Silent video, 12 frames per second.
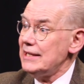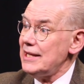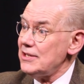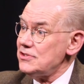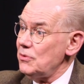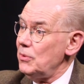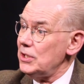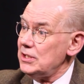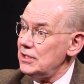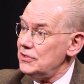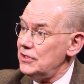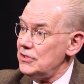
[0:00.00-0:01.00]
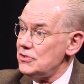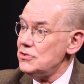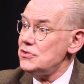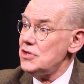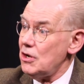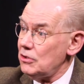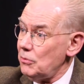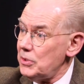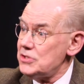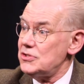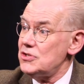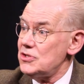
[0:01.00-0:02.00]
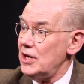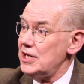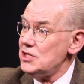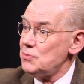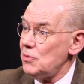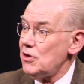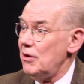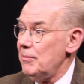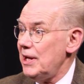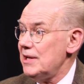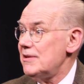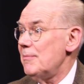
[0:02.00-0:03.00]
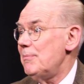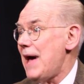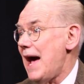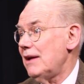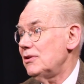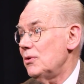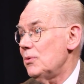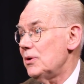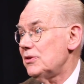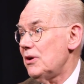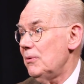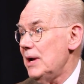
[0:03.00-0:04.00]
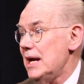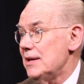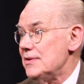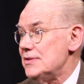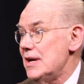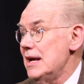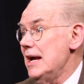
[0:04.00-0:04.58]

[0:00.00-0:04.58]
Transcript: that's the one contingency under which the Chinese will come in to back the North Koreans.